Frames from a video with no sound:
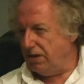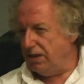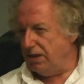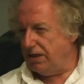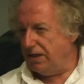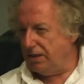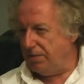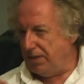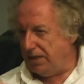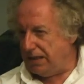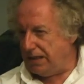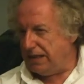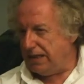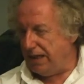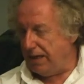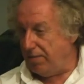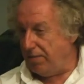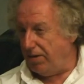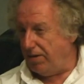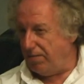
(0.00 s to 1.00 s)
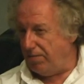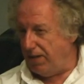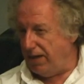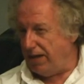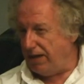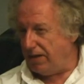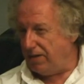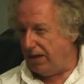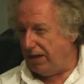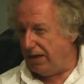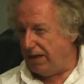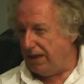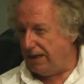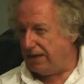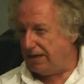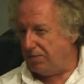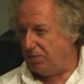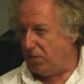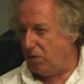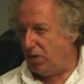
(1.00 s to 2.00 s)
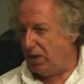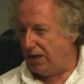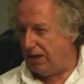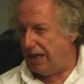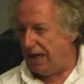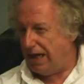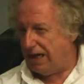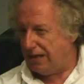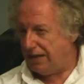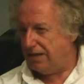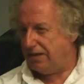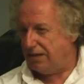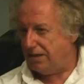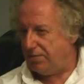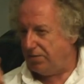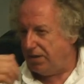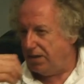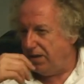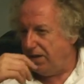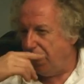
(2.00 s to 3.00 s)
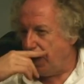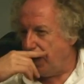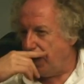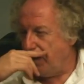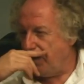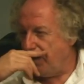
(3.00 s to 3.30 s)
certain things are being said about me. So I'd like some answers about that.